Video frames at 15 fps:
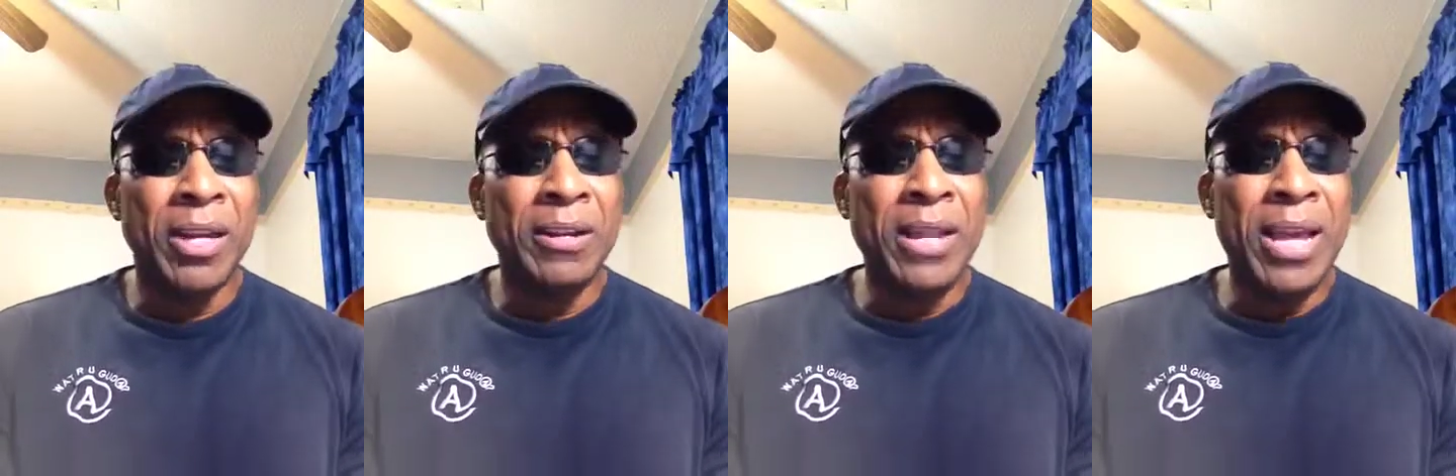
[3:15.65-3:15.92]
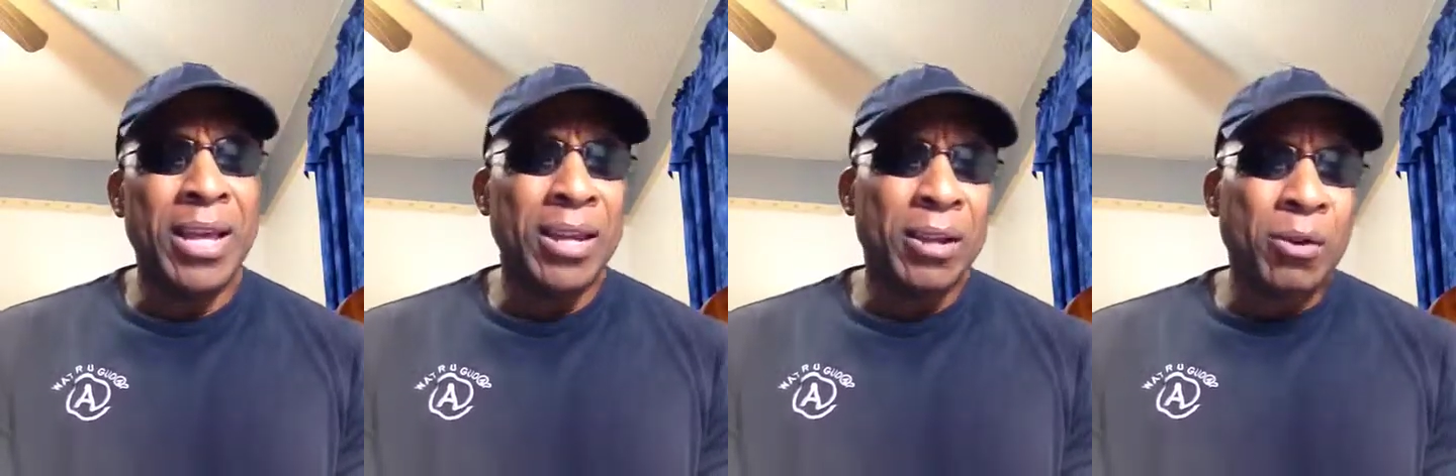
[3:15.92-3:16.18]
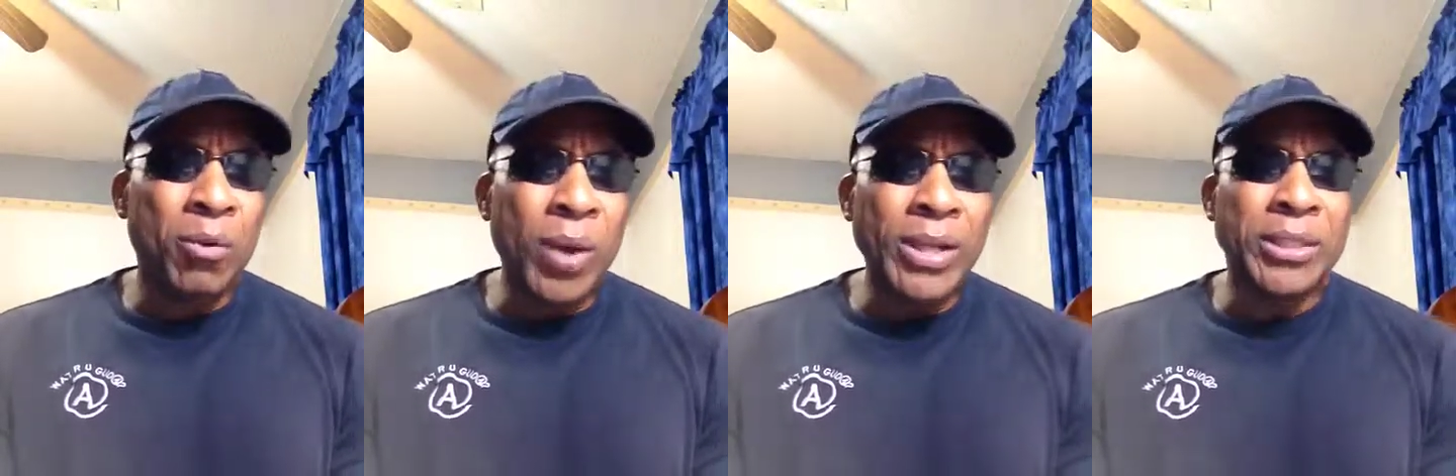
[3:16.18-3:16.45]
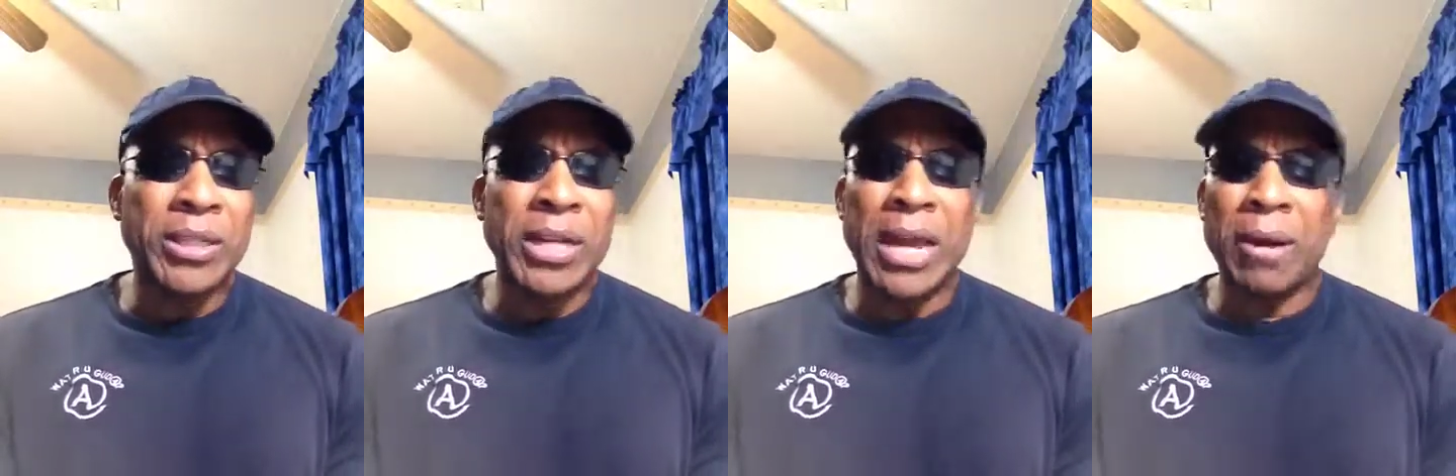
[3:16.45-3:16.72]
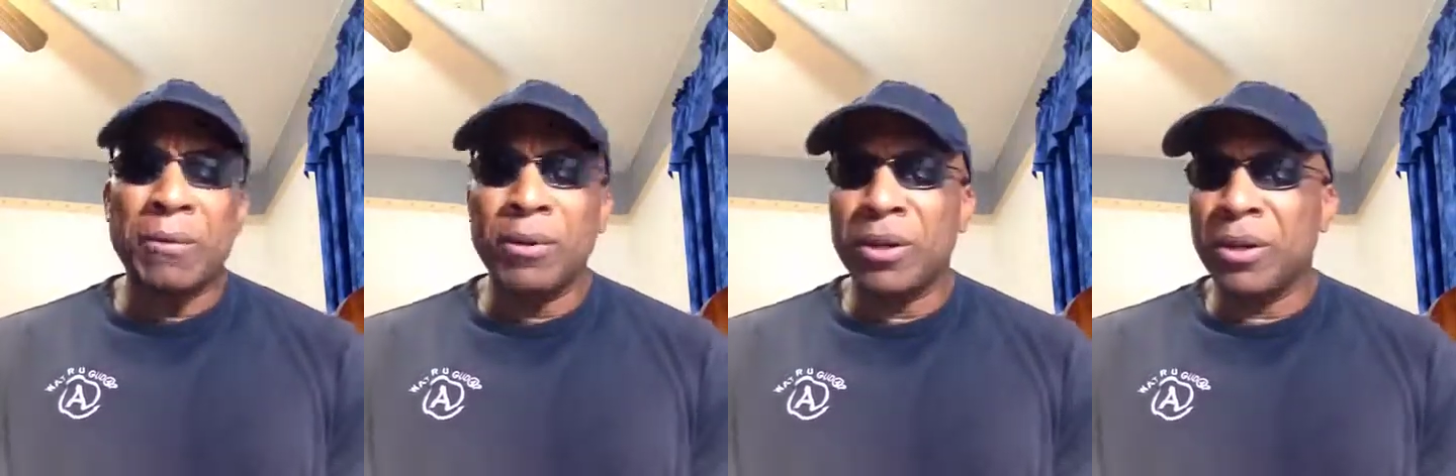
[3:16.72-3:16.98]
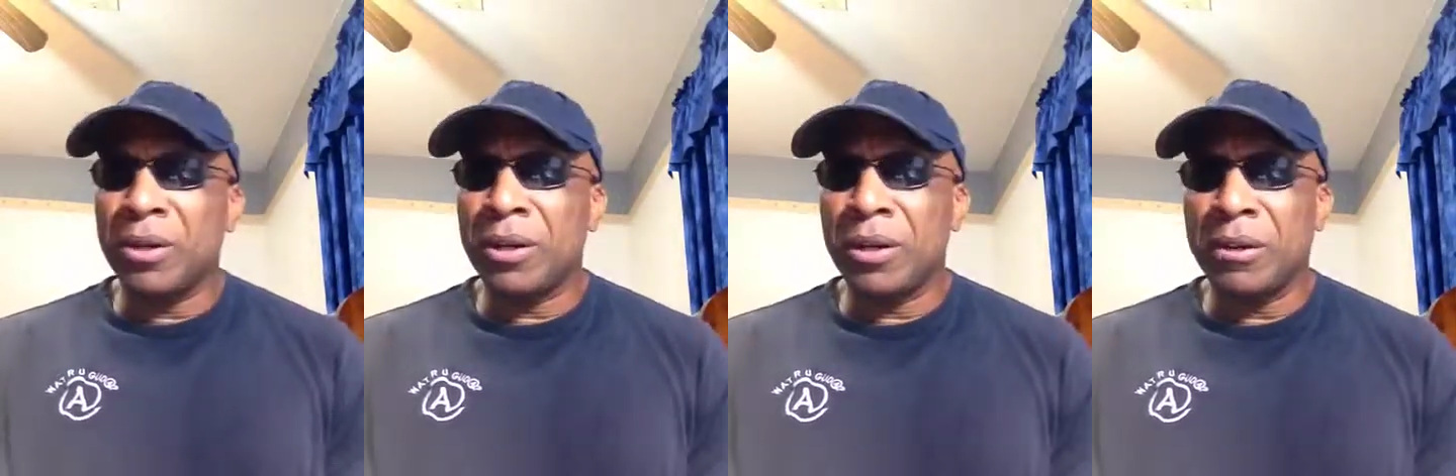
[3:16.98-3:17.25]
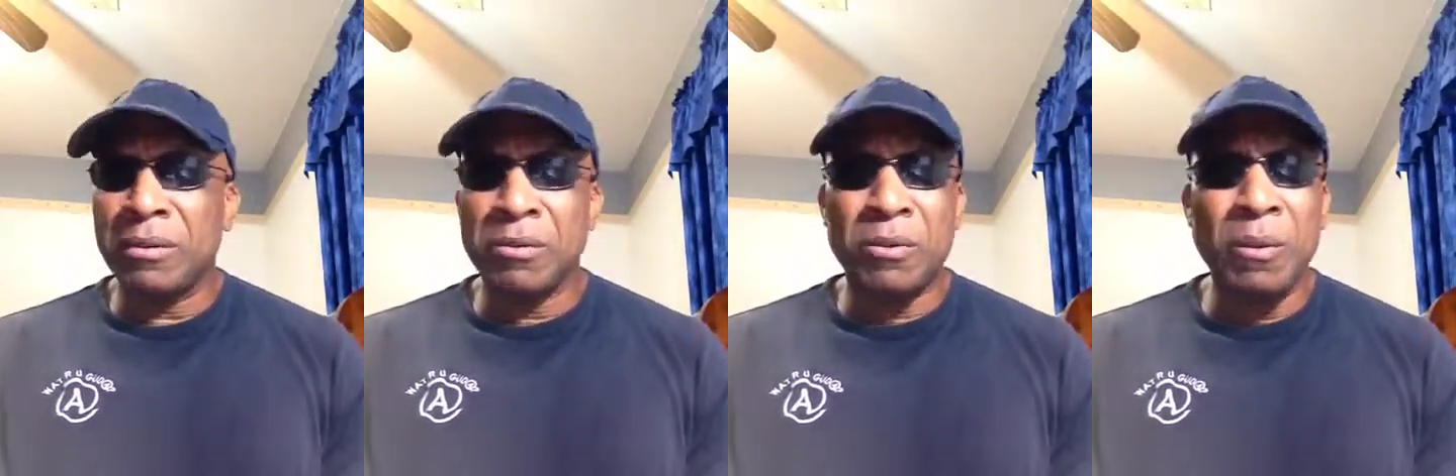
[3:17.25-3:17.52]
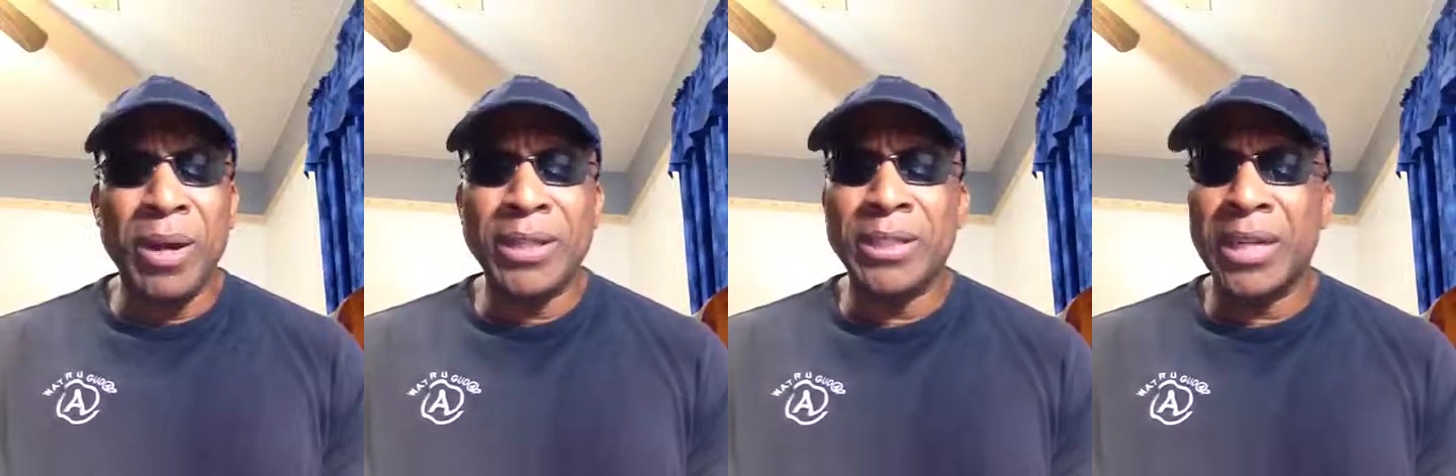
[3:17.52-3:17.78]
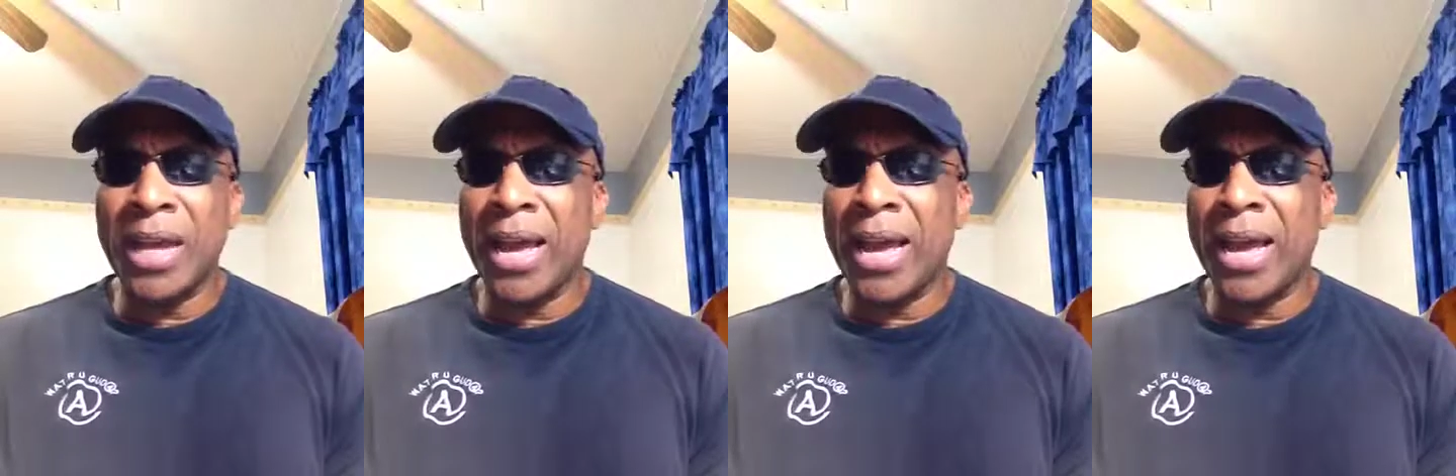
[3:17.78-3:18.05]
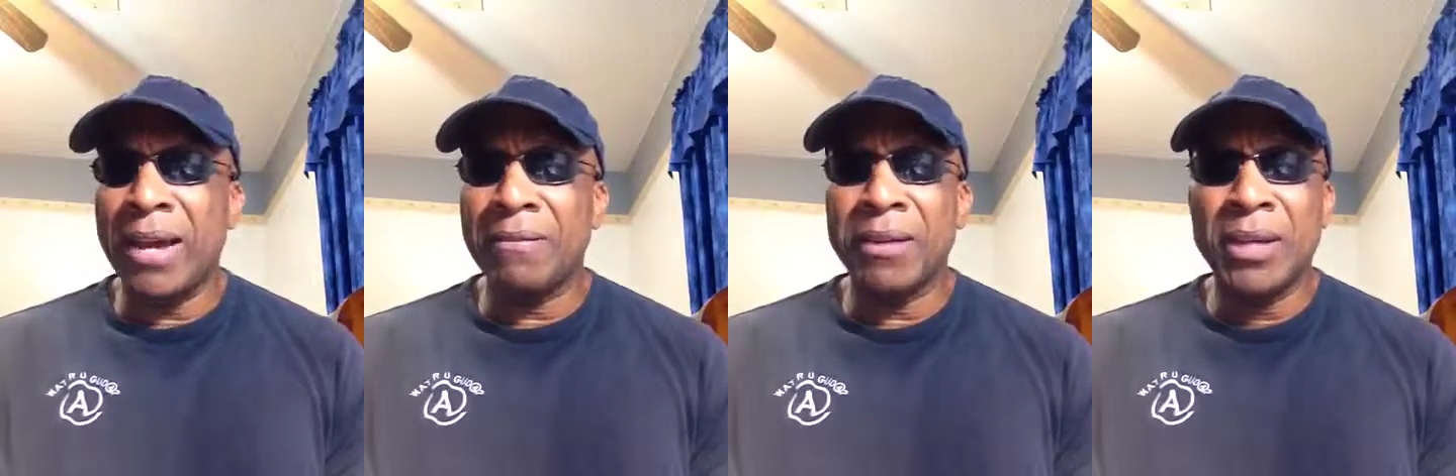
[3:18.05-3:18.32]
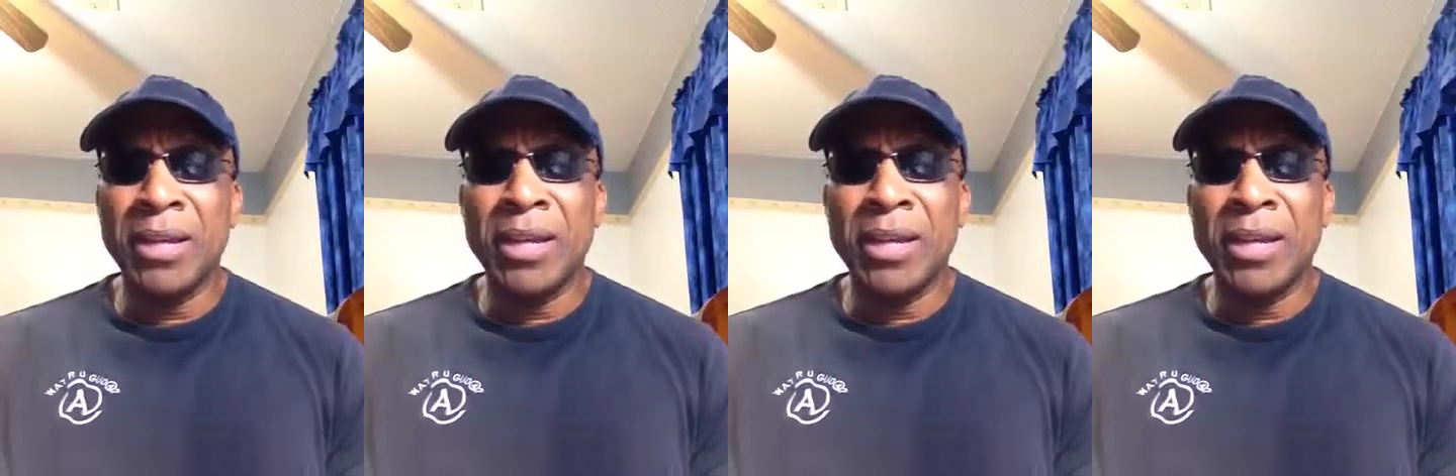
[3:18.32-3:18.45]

Now, the question I have